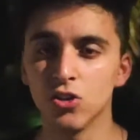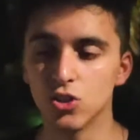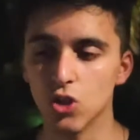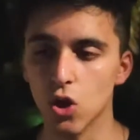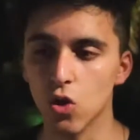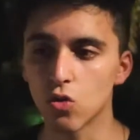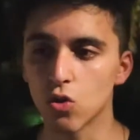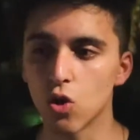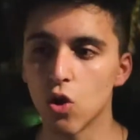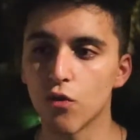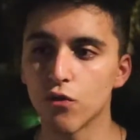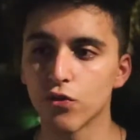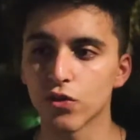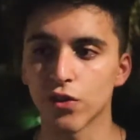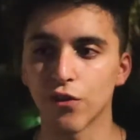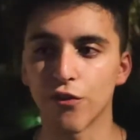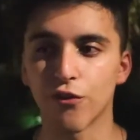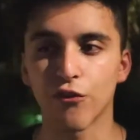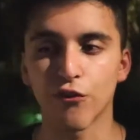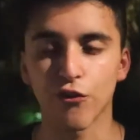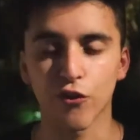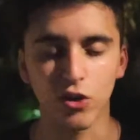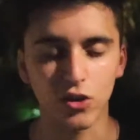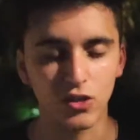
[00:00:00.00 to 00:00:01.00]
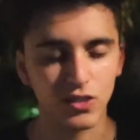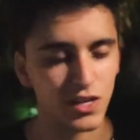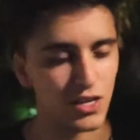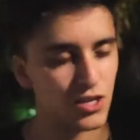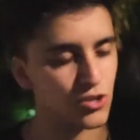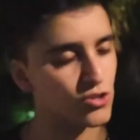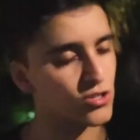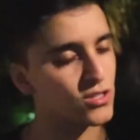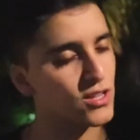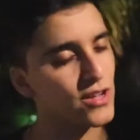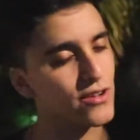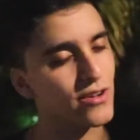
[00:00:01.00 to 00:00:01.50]
Don't go for the first
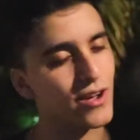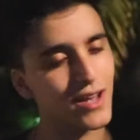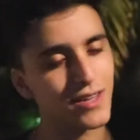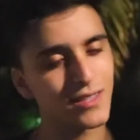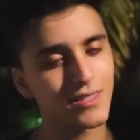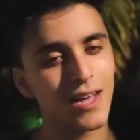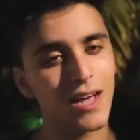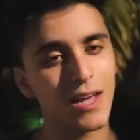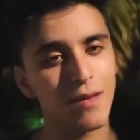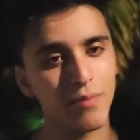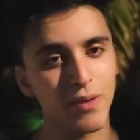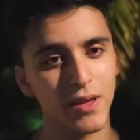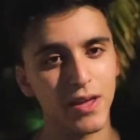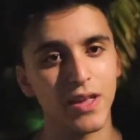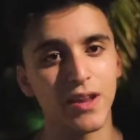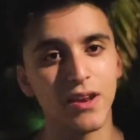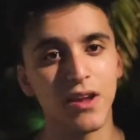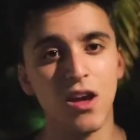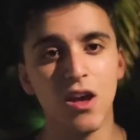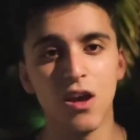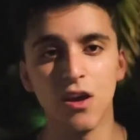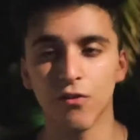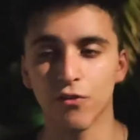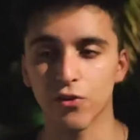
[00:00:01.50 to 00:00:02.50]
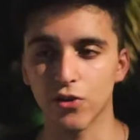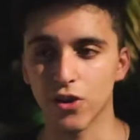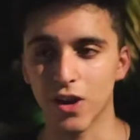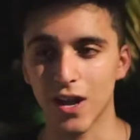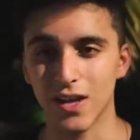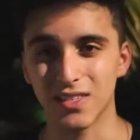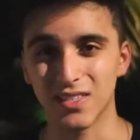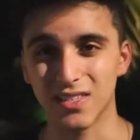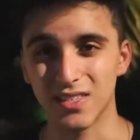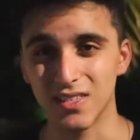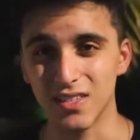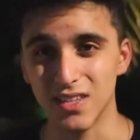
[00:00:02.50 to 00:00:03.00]
interest that you guys type in for your
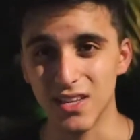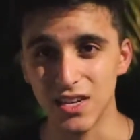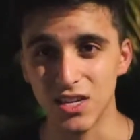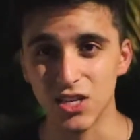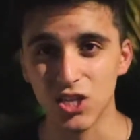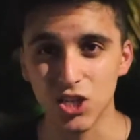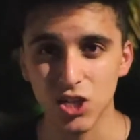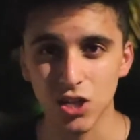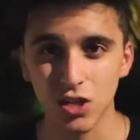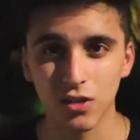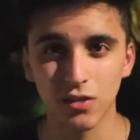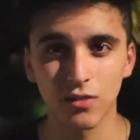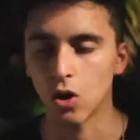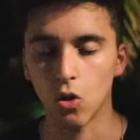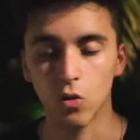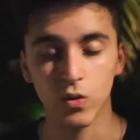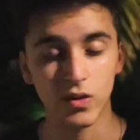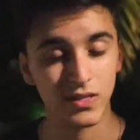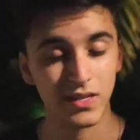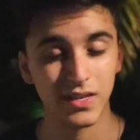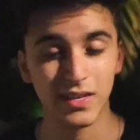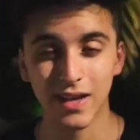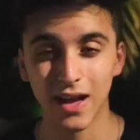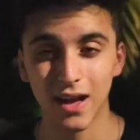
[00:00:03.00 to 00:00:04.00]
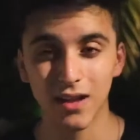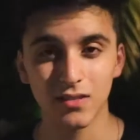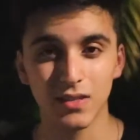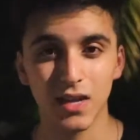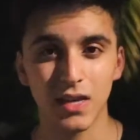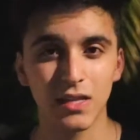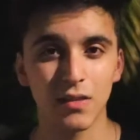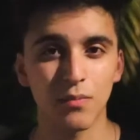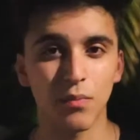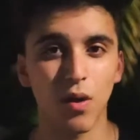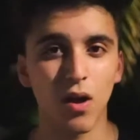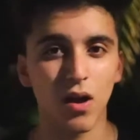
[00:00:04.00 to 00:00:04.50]
guys' niche. Always think
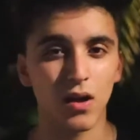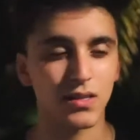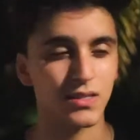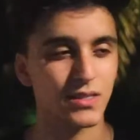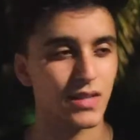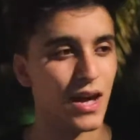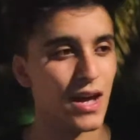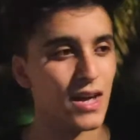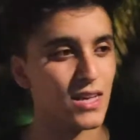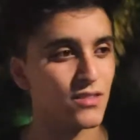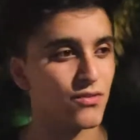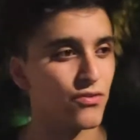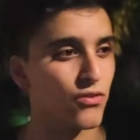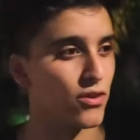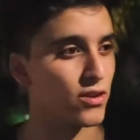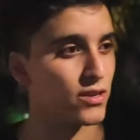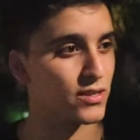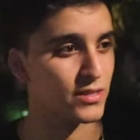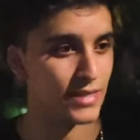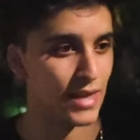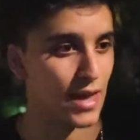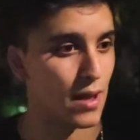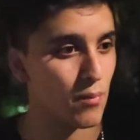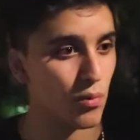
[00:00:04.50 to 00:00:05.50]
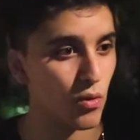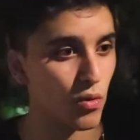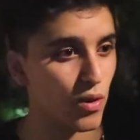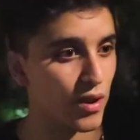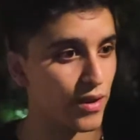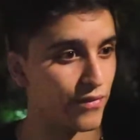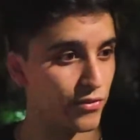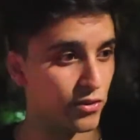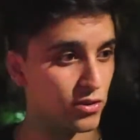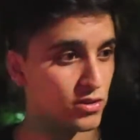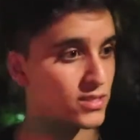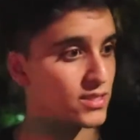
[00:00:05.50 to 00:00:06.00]
outside the box, guys. For example,
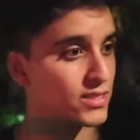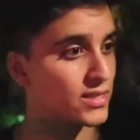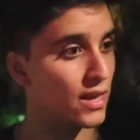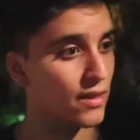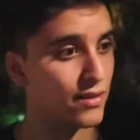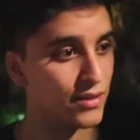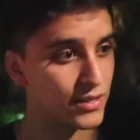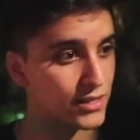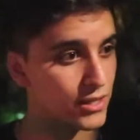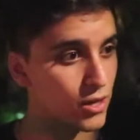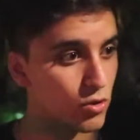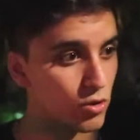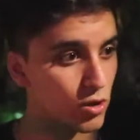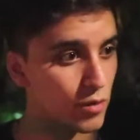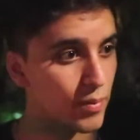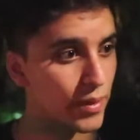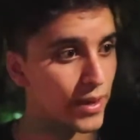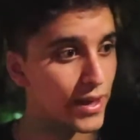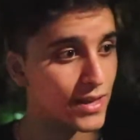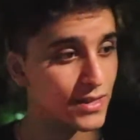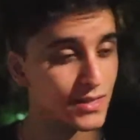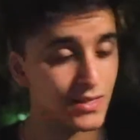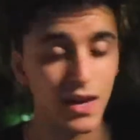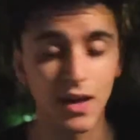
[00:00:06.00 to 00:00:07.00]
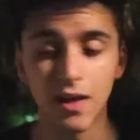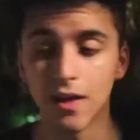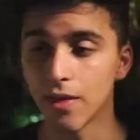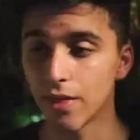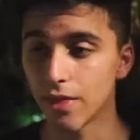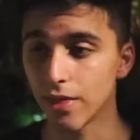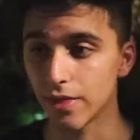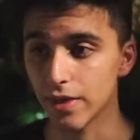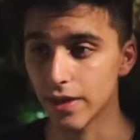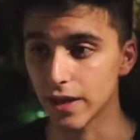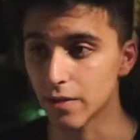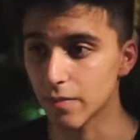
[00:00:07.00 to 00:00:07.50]
if you're selling yoga pants,
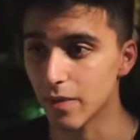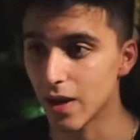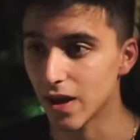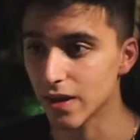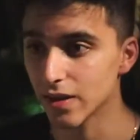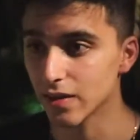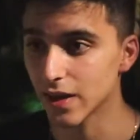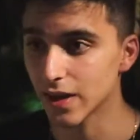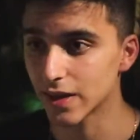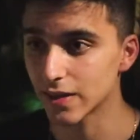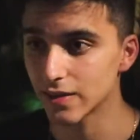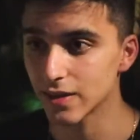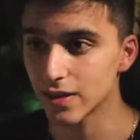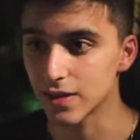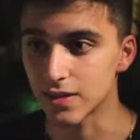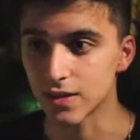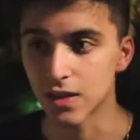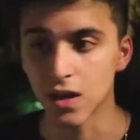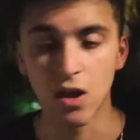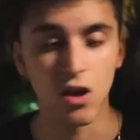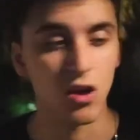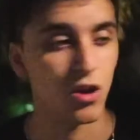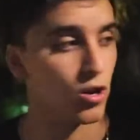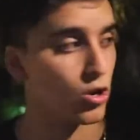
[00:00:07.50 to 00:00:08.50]
think about it like this.